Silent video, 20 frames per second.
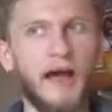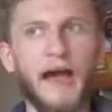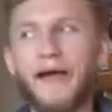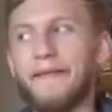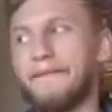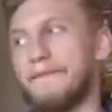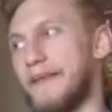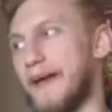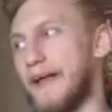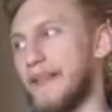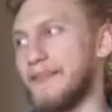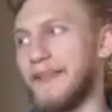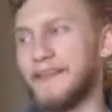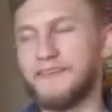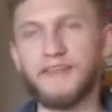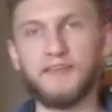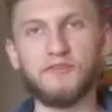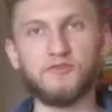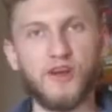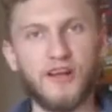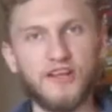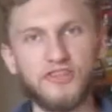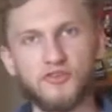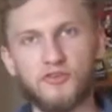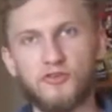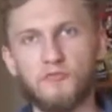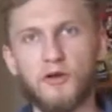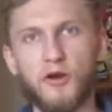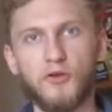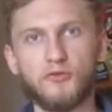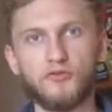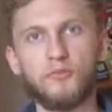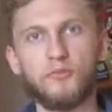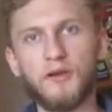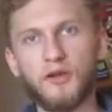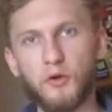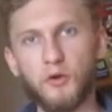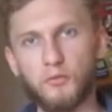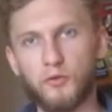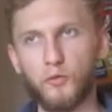and that led Razor Ramon to
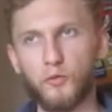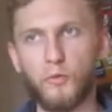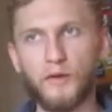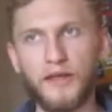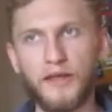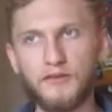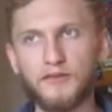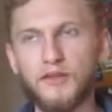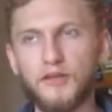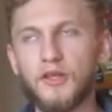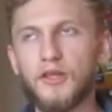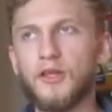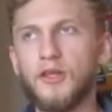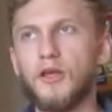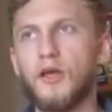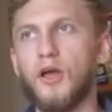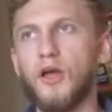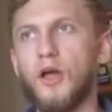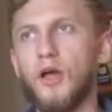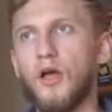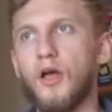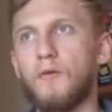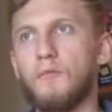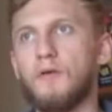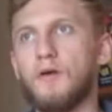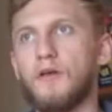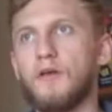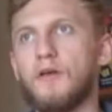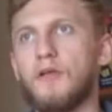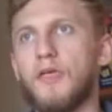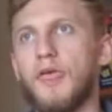pick up the win. That